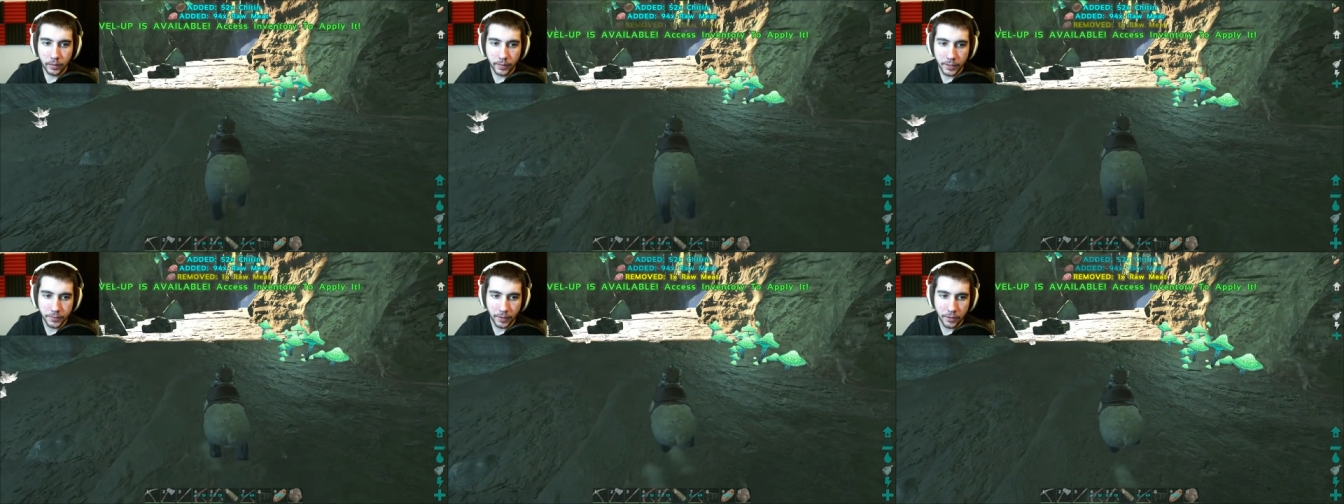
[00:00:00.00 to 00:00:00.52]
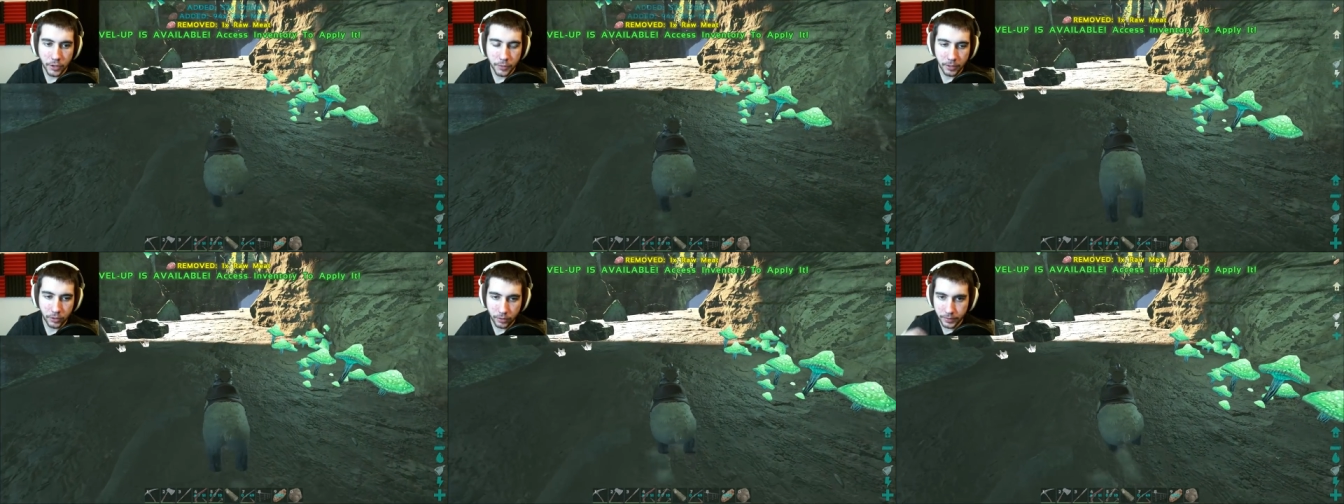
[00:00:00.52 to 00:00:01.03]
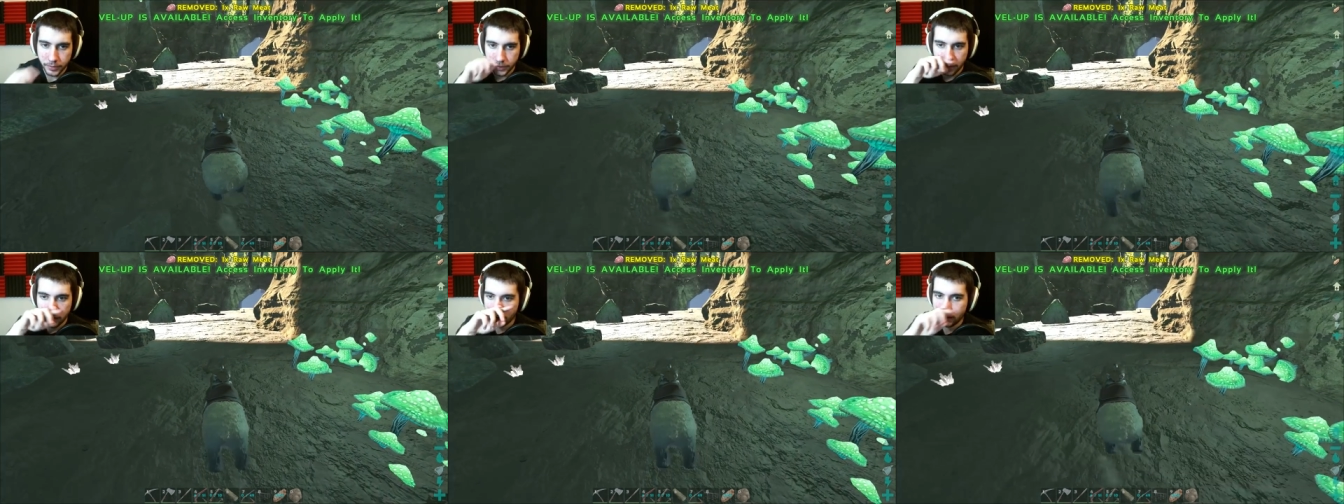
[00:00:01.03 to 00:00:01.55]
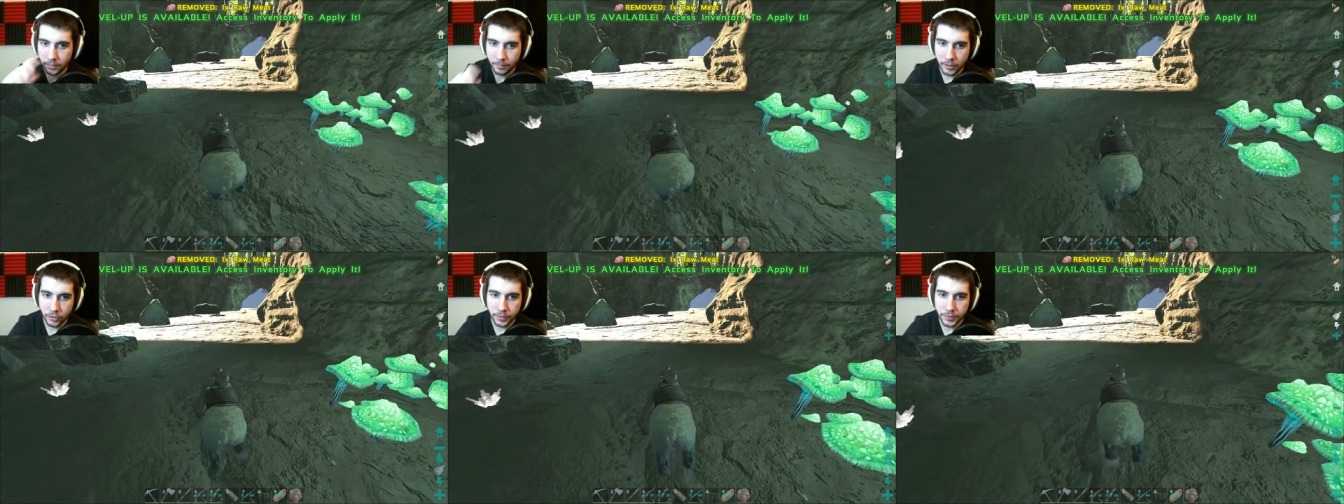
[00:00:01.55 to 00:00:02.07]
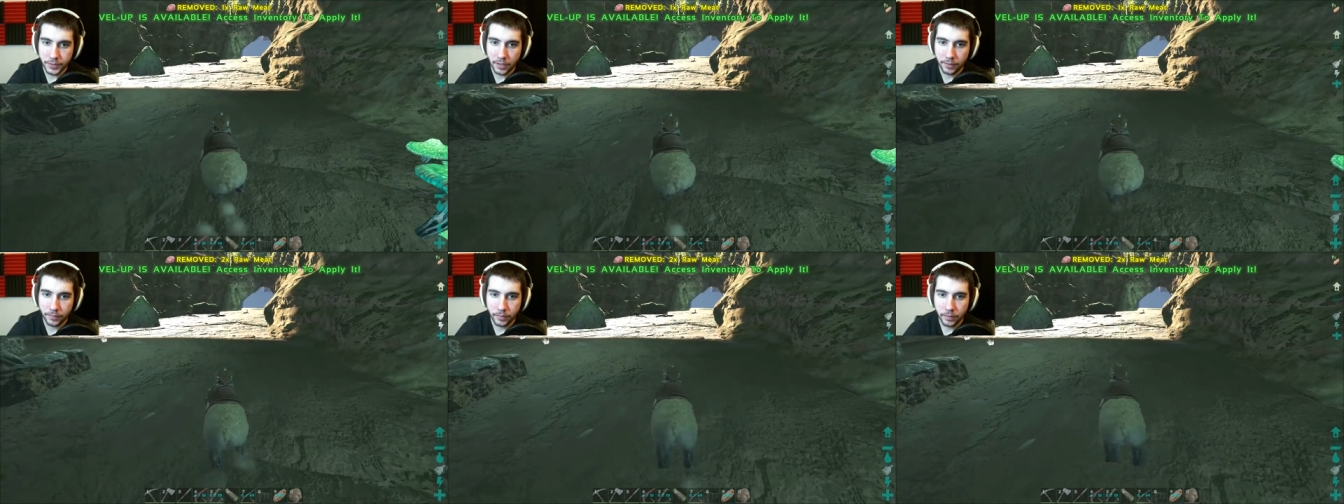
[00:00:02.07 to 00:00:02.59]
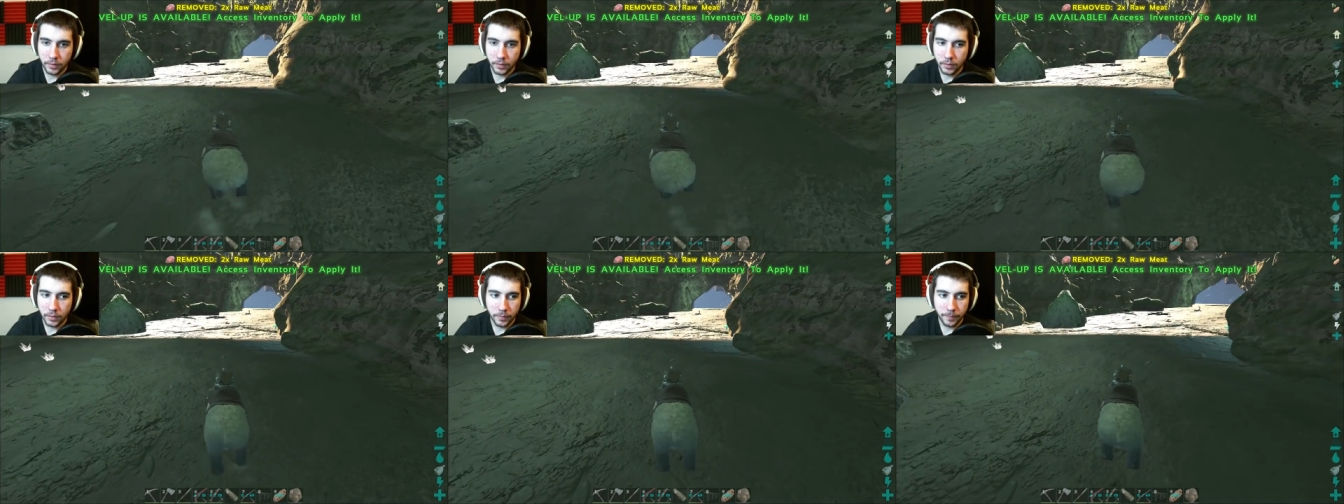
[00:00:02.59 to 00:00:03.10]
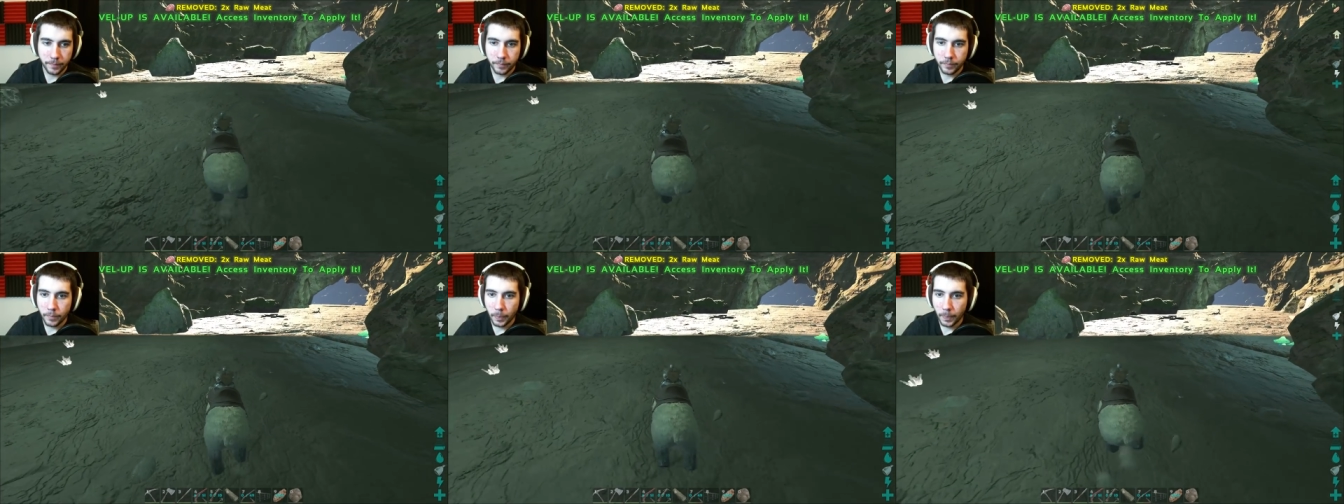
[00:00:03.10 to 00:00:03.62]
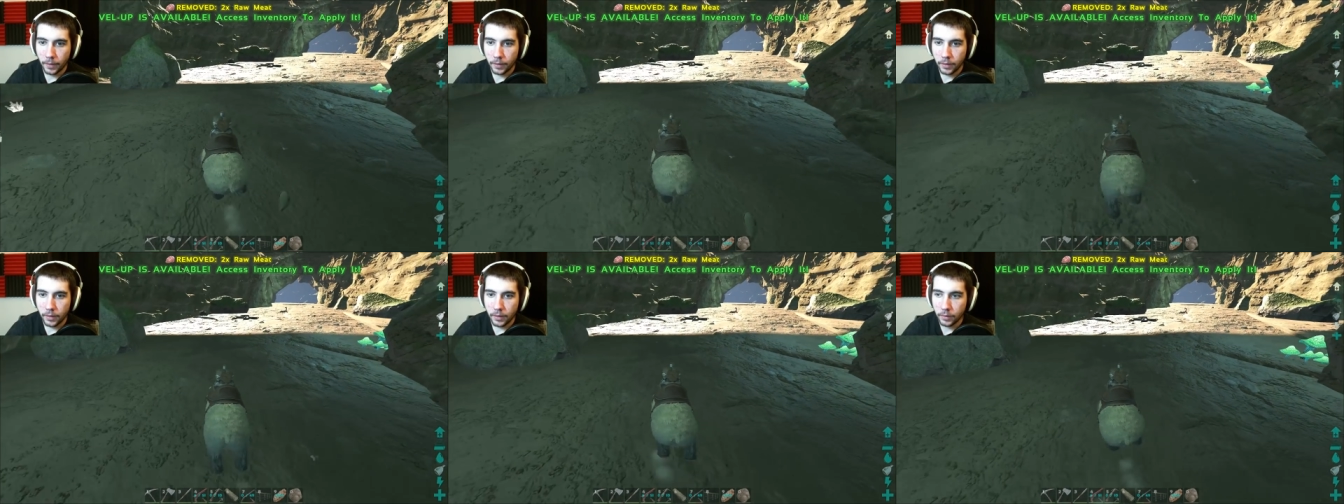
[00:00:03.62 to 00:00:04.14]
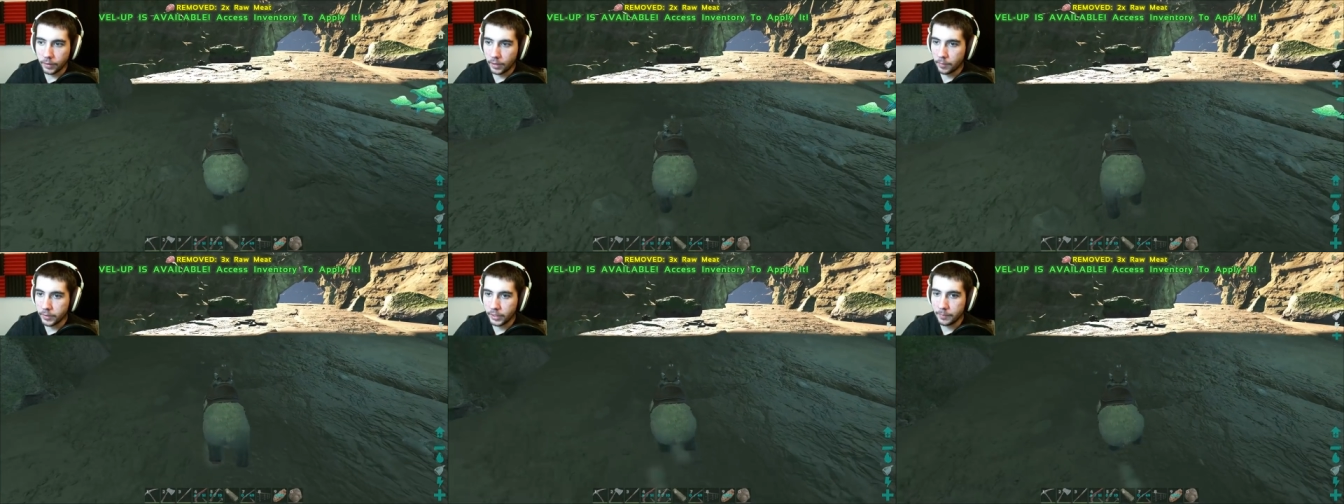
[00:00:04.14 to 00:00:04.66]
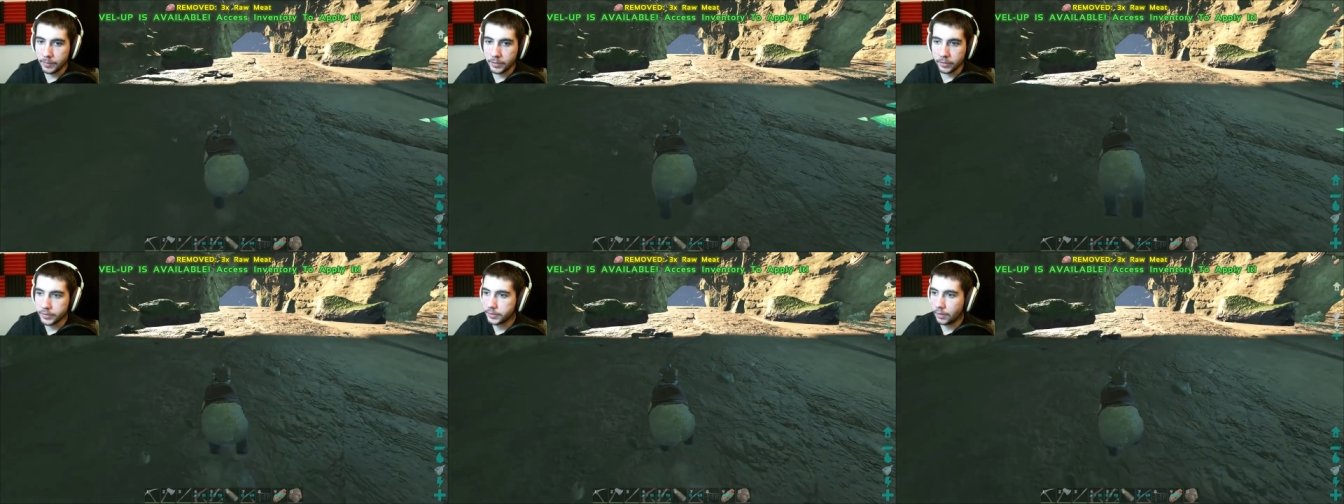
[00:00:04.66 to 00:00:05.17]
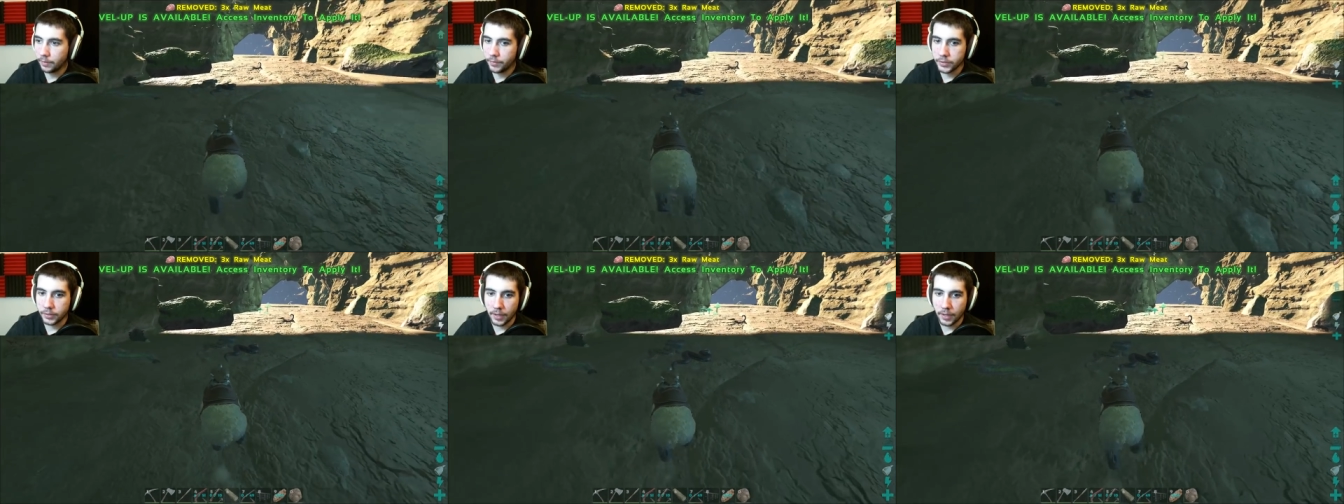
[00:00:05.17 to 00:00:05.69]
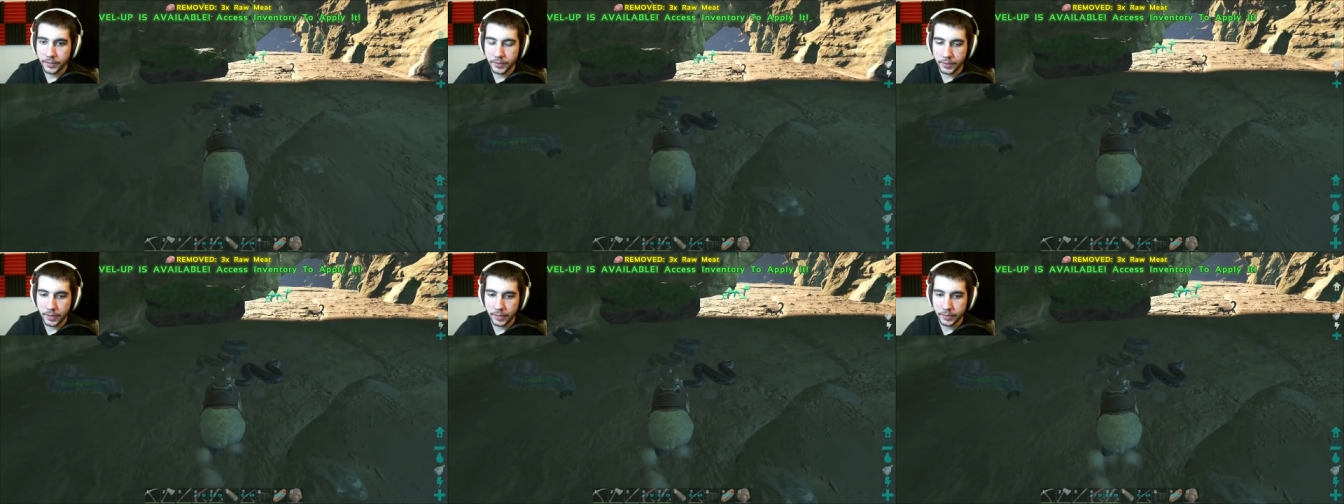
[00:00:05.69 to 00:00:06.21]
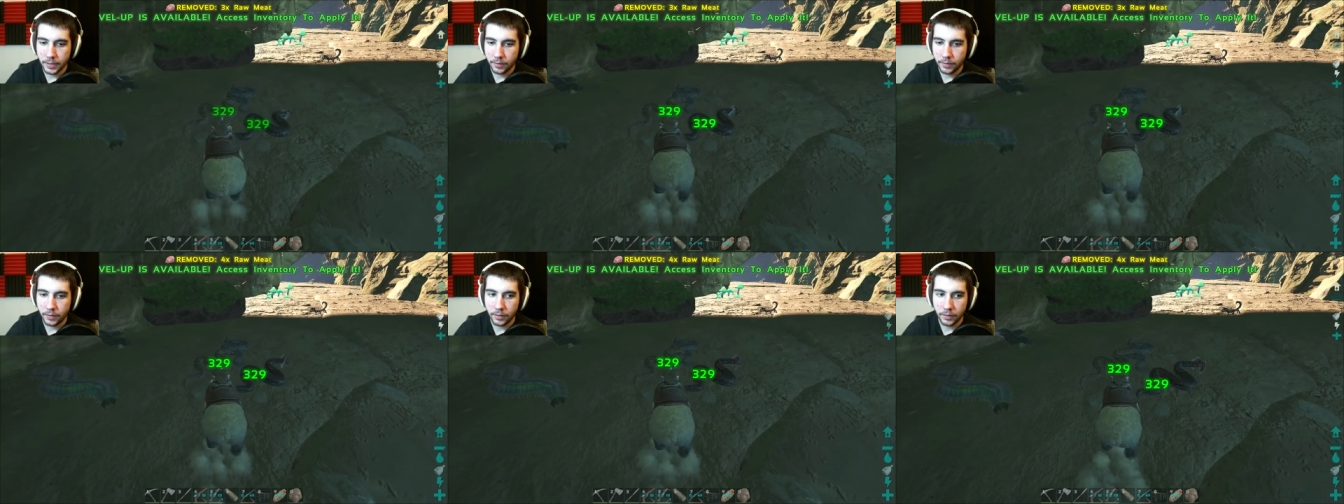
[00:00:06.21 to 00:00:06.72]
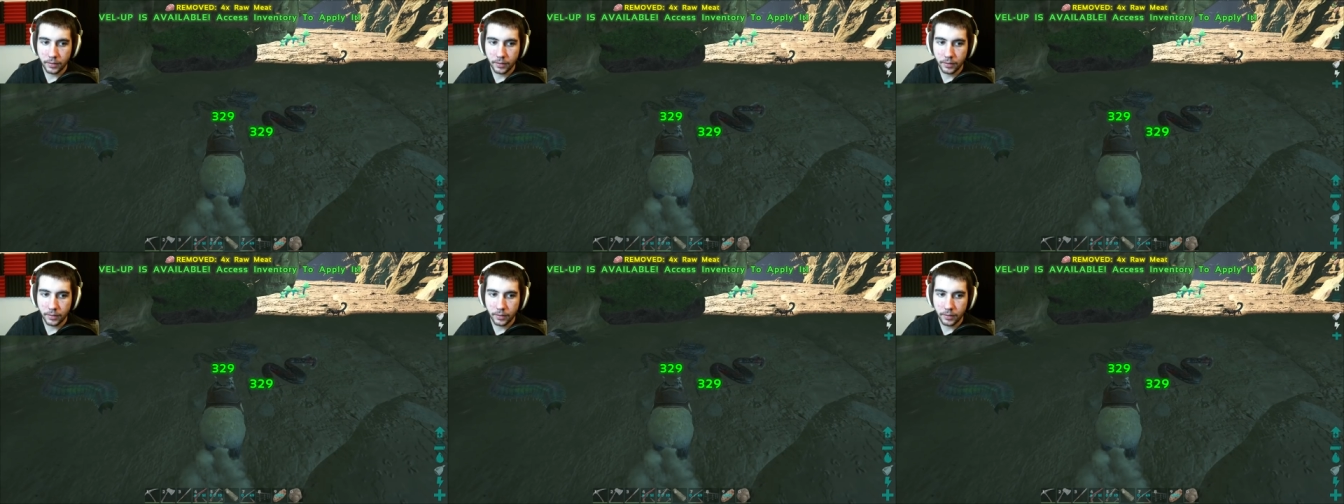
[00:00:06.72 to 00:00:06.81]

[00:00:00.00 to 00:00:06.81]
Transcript: That's fine. Just make sure he's uh make sure he's safe. I'll leave him on top of the mushroom. Okay, I'm gonna keep killing stuff. There's a lot of snakes down here.